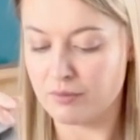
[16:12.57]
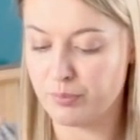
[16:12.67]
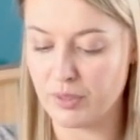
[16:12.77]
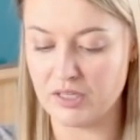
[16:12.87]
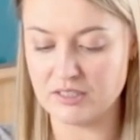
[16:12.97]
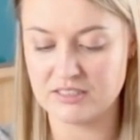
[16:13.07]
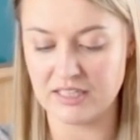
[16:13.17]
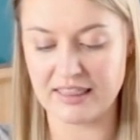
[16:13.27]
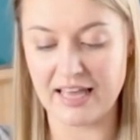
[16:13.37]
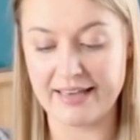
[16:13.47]
but
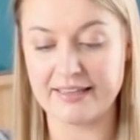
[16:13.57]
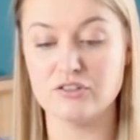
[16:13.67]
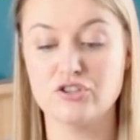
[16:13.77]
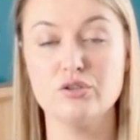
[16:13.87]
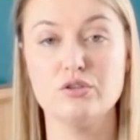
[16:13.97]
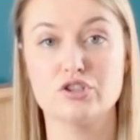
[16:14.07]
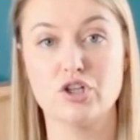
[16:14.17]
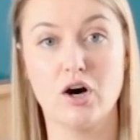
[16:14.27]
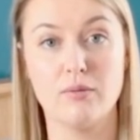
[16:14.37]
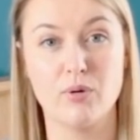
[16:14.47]
they do the
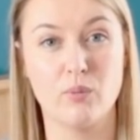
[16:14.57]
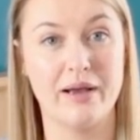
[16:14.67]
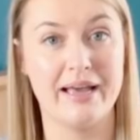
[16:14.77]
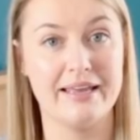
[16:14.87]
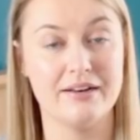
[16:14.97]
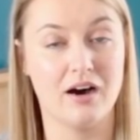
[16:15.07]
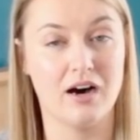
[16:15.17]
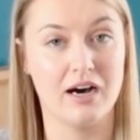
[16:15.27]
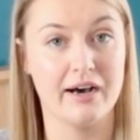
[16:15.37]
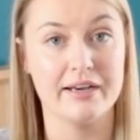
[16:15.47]
job when
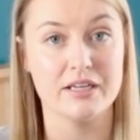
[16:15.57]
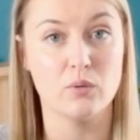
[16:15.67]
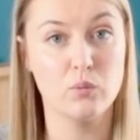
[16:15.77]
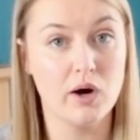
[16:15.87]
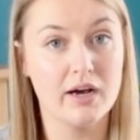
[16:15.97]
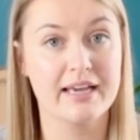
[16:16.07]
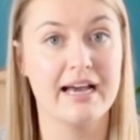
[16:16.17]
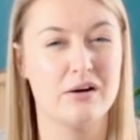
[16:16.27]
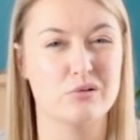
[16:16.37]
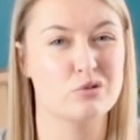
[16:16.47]
I work
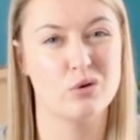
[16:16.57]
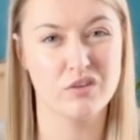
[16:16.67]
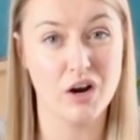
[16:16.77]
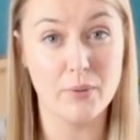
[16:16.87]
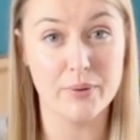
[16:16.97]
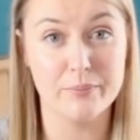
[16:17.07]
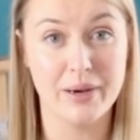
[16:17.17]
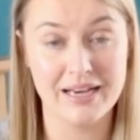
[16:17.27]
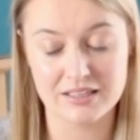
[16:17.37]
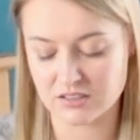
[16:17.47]
out sort of low
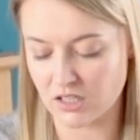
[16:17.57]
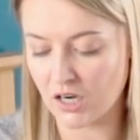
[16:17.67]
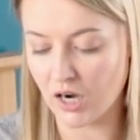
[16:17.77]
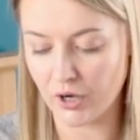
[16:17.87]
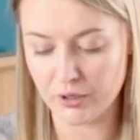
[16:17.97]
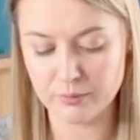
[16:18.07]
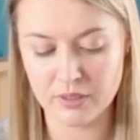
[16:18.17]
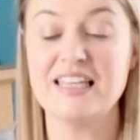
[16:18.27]
impact at home.